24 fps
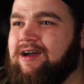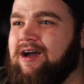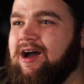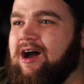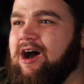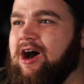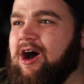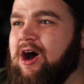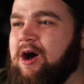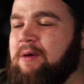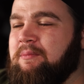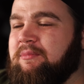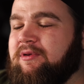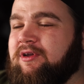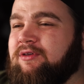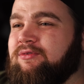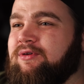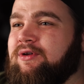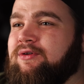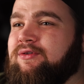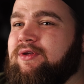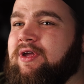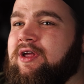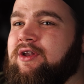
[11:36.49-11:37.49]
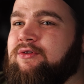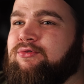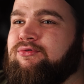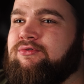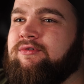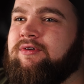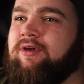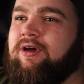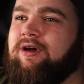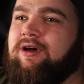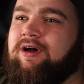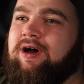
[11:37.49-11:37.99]
Because it's
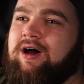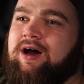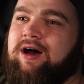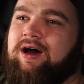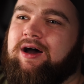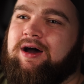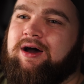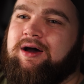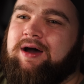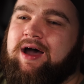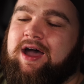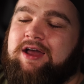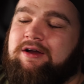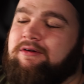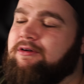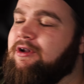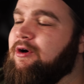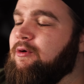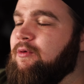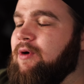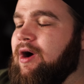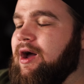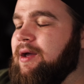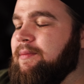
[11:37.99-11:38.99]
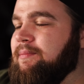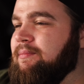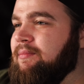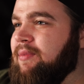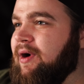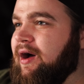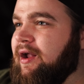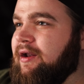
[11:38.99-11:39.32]
I don't know why, but